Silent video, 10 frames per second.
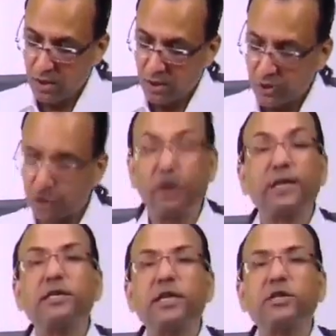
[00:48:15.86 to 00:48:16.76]

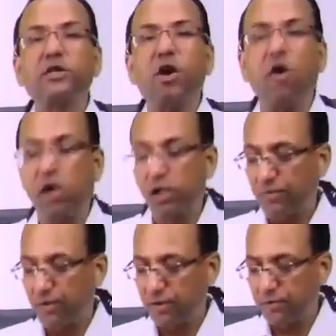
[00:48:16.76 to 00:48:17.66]
Shortest is the
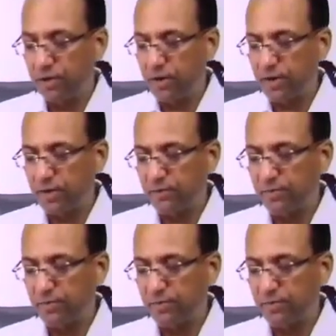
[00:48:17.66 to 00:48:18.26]
olfactory nerve.